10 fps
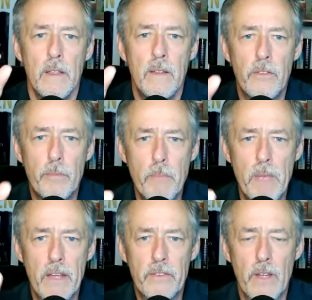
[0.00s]

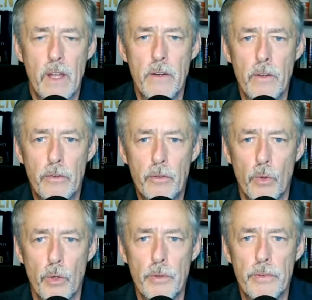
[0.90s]
dismissed under the
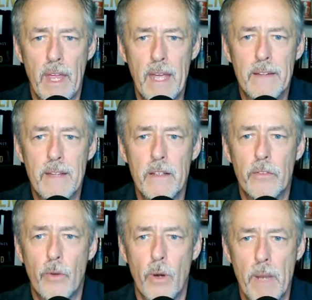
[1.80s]
school's
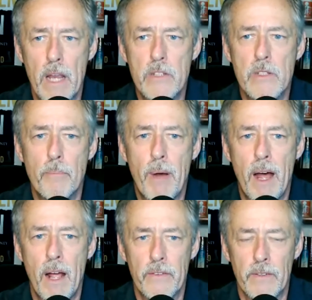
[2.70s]
anti-discrimination
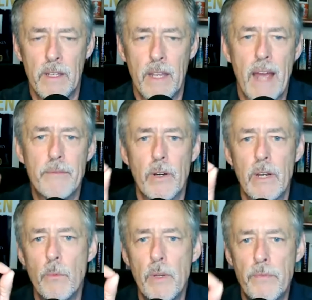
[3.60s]
policy after
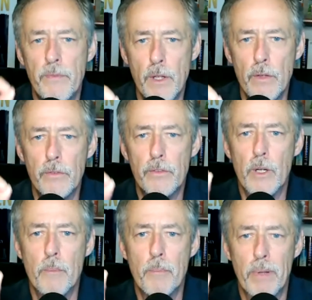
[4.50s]
he refused
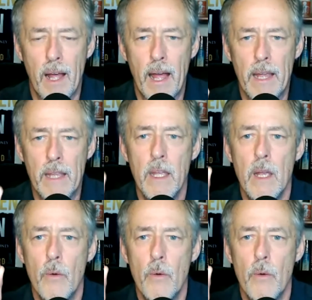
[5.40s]
to comply